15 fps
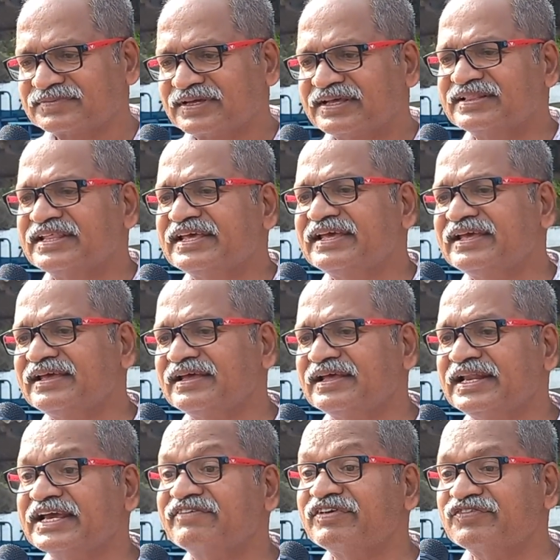in the
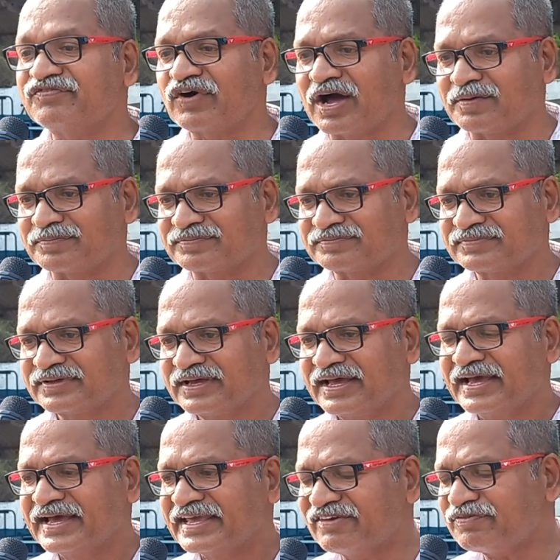liquid form.
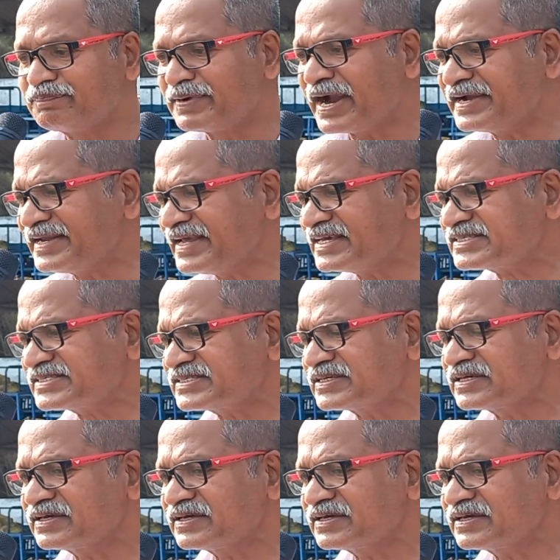If blood is